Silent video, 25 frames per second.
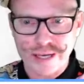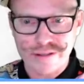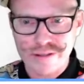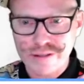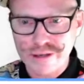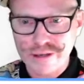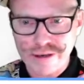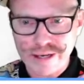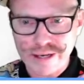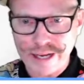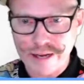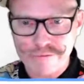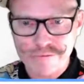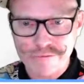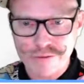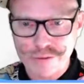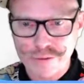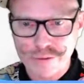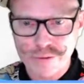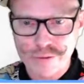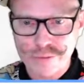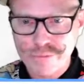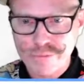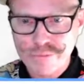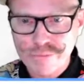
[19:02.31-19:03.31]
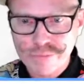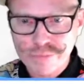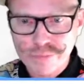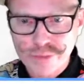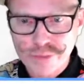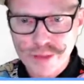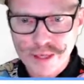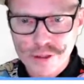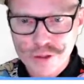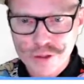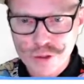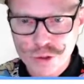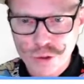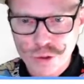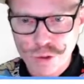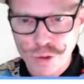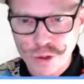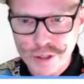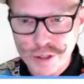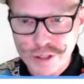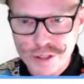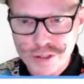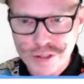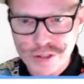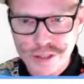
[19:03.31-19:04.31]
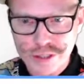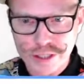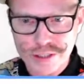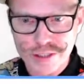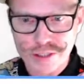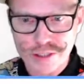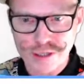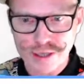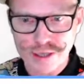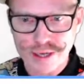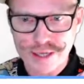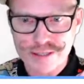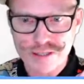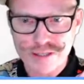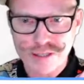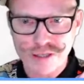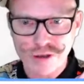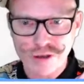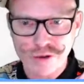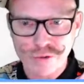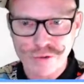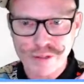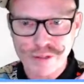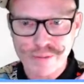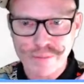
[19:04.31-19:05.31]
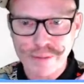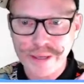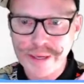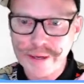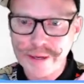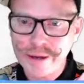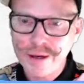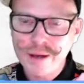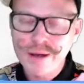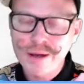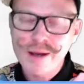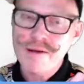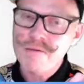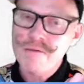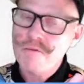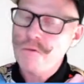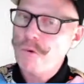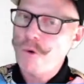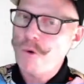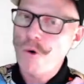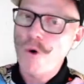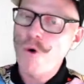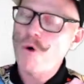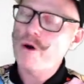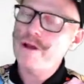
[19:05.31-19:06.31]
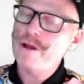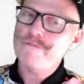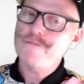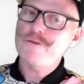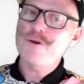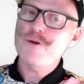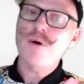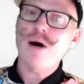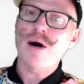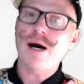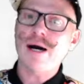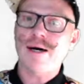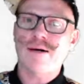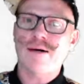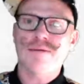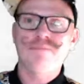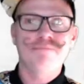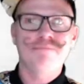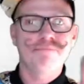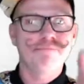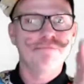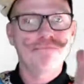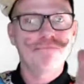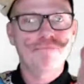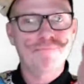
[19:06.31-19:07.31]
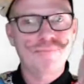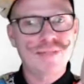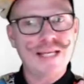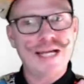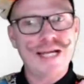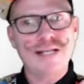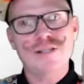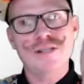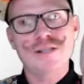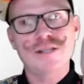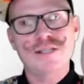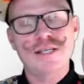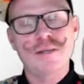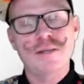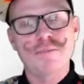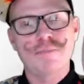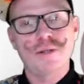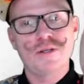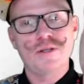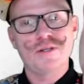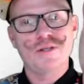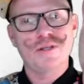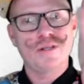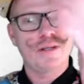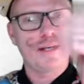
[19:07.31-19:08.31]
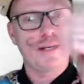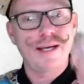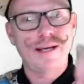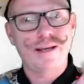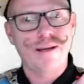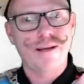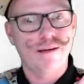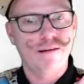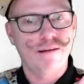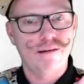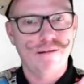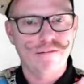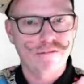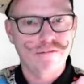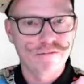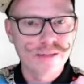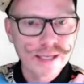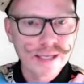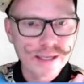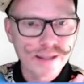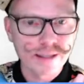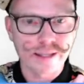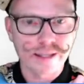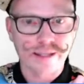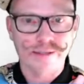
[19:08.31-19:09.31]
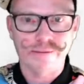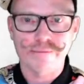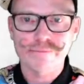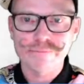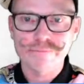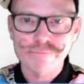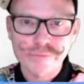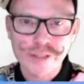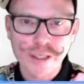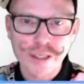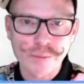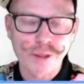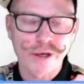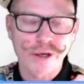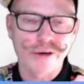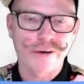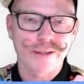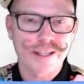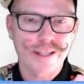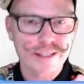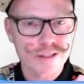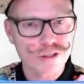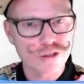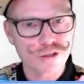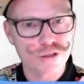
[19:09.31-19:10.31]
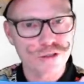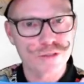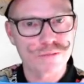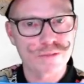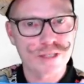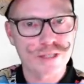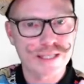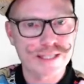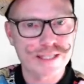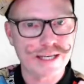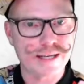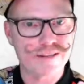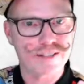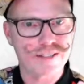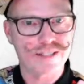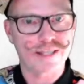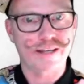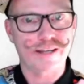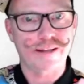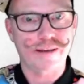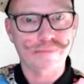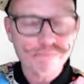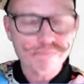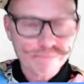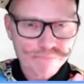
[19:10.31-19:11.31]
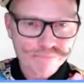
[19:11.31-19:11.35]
You don't have to draw construction lines along with me, or if you are, that's as simple as you need it, really. Come on, let's draw some details together.